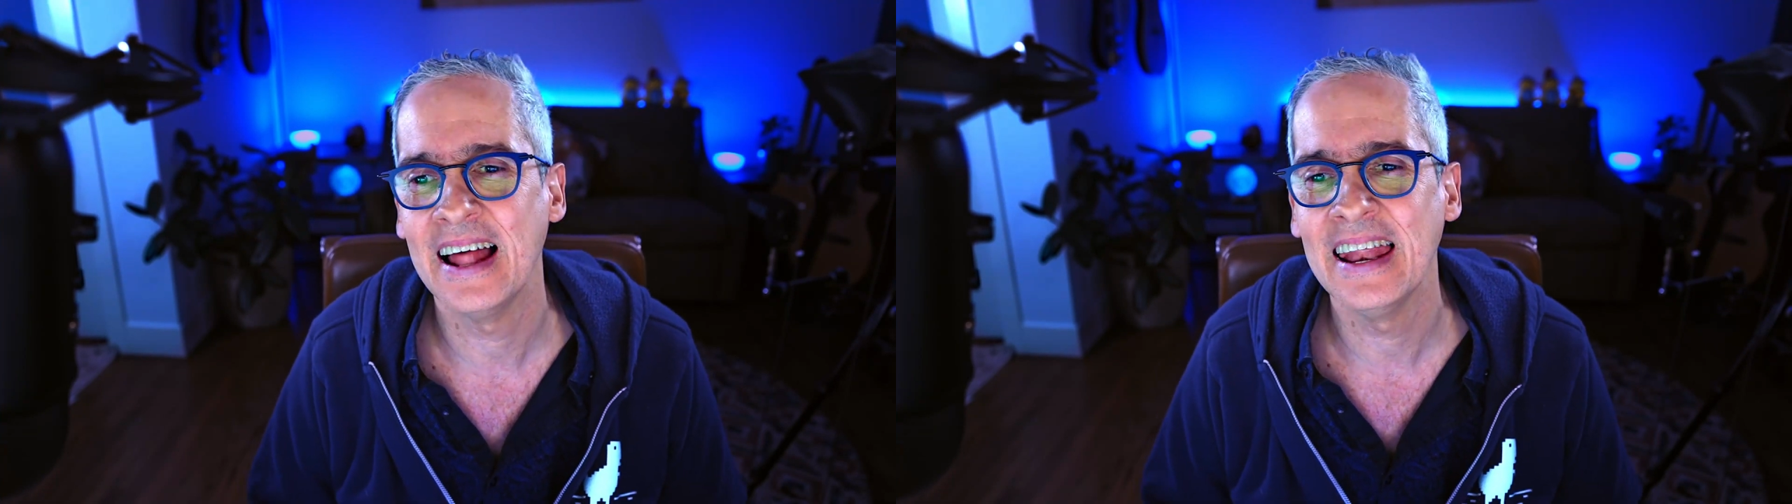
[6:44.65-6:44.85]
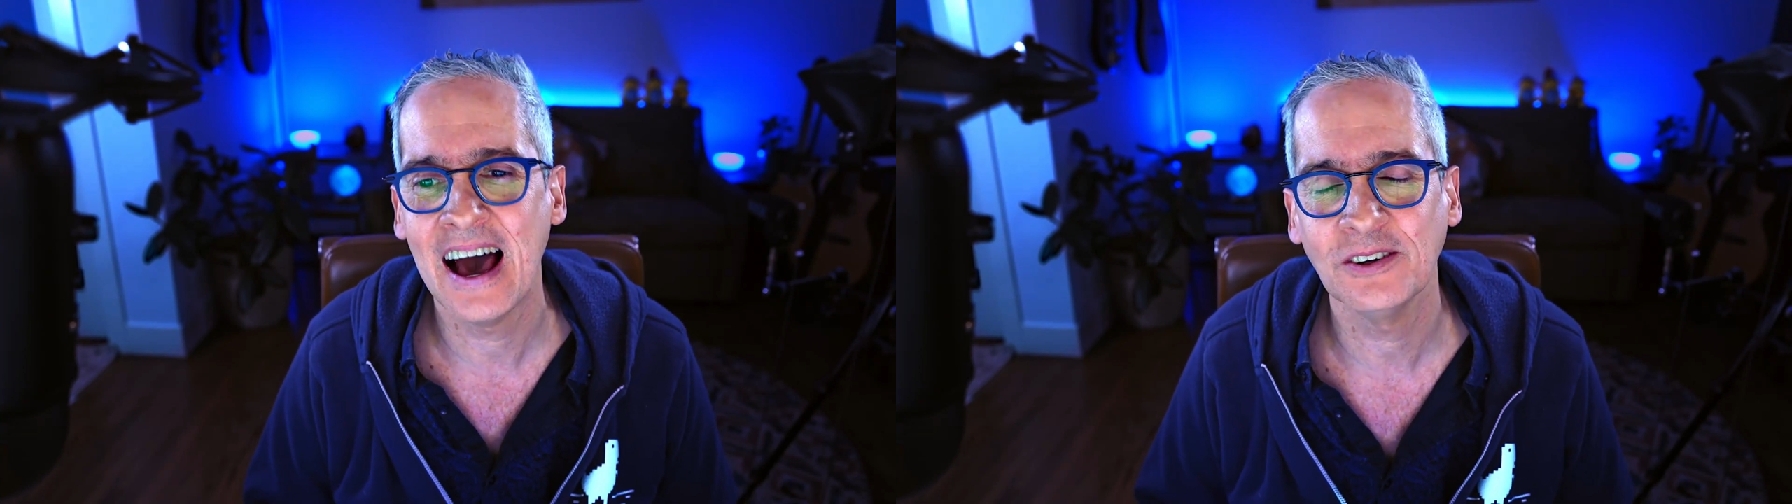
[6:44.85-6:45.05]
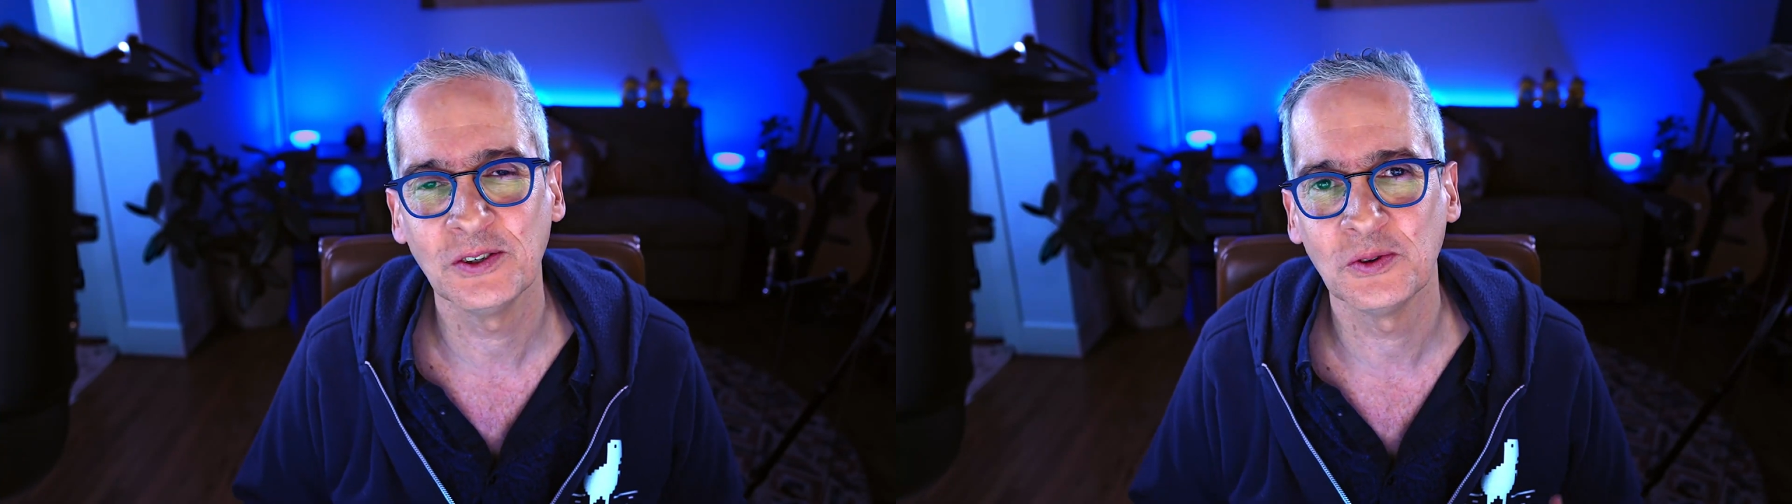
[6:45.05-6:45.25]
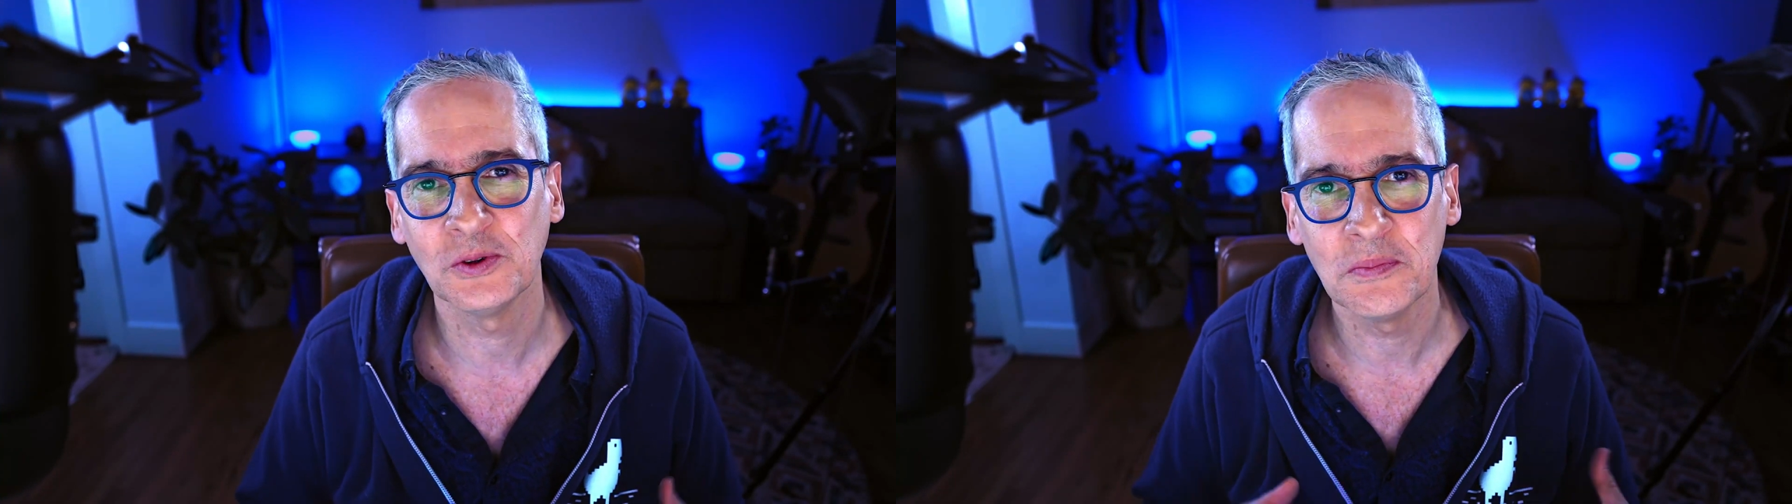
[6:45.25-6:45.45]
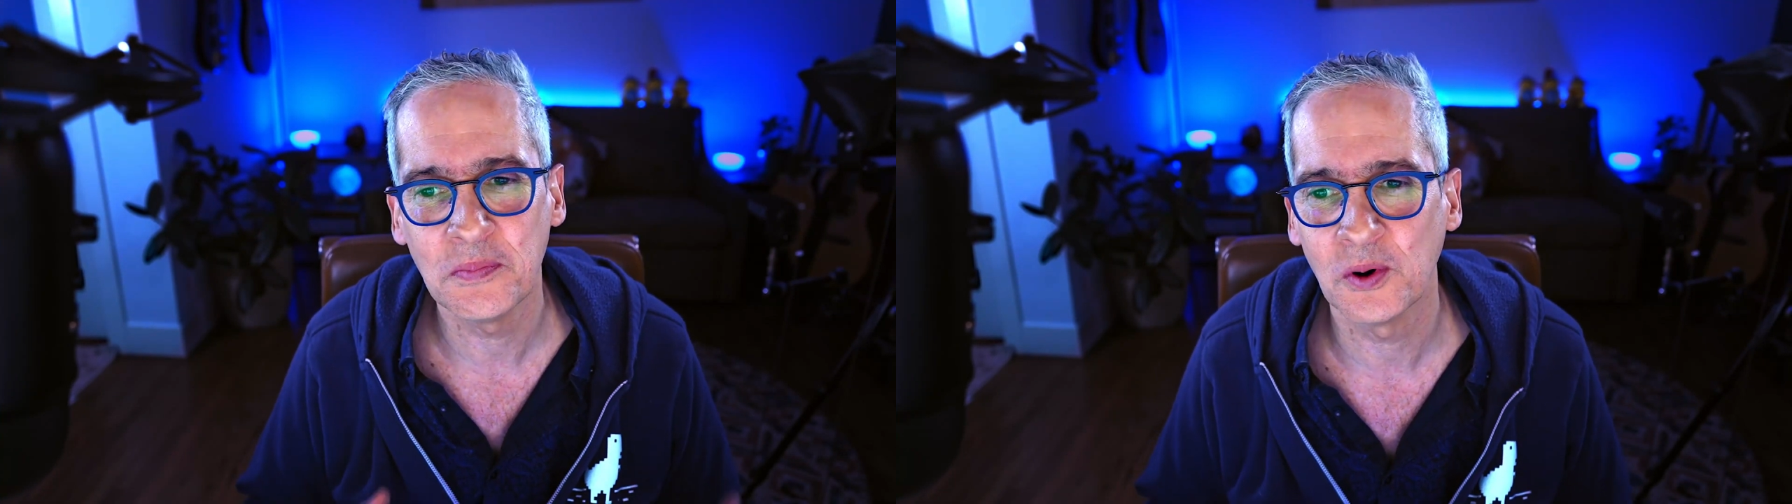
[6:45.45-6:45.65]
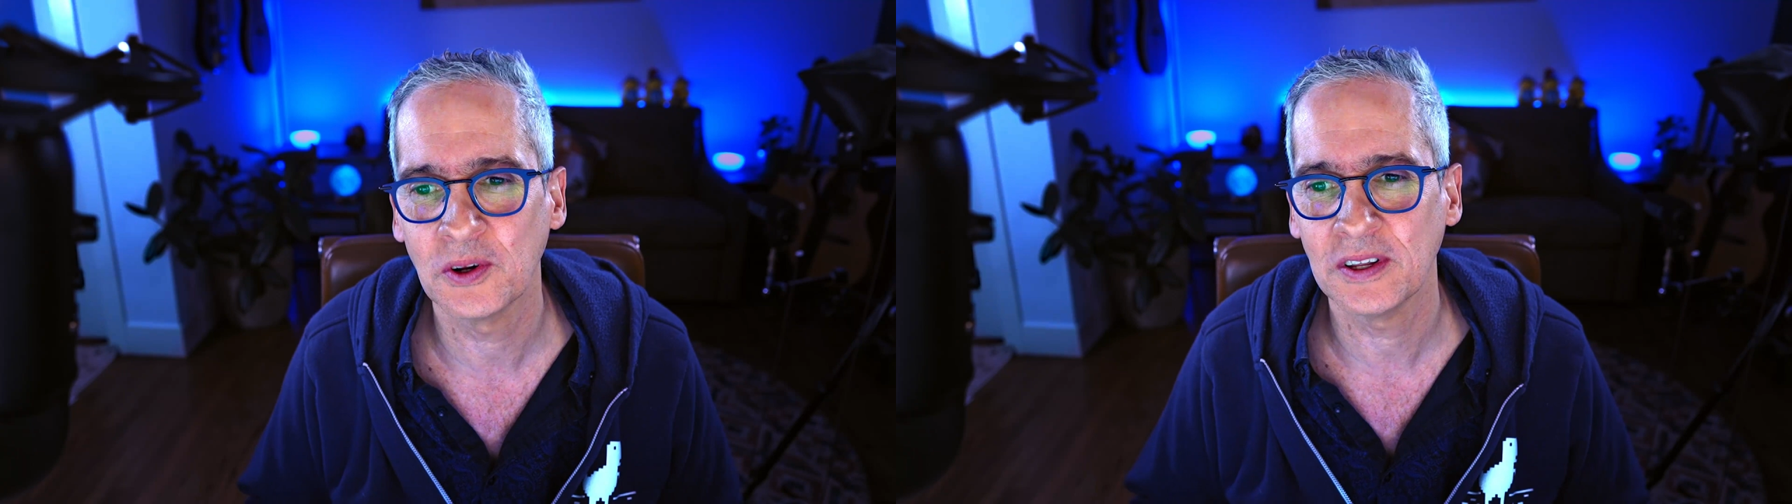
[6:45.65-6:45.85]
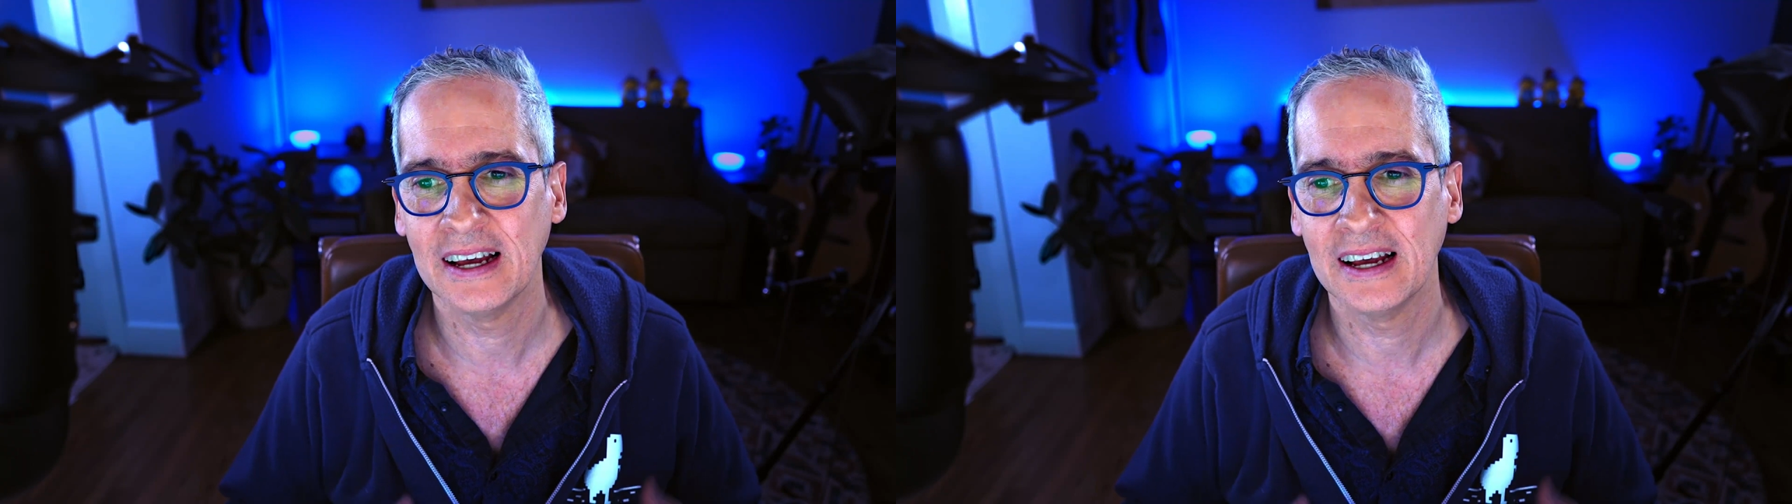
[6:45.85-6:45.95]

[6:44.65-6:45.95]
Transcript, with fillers: allow you to import